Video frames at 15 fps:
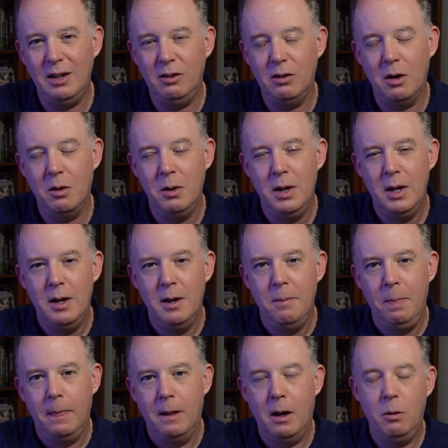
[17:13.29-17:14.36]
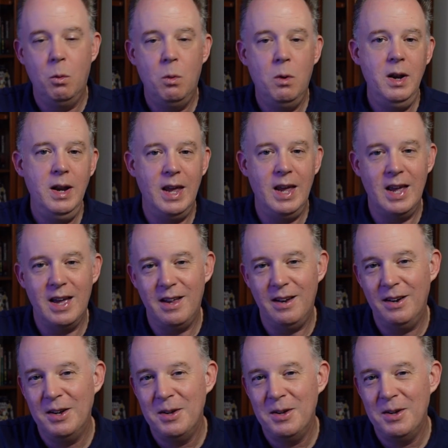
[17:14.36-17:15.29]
So on one hand,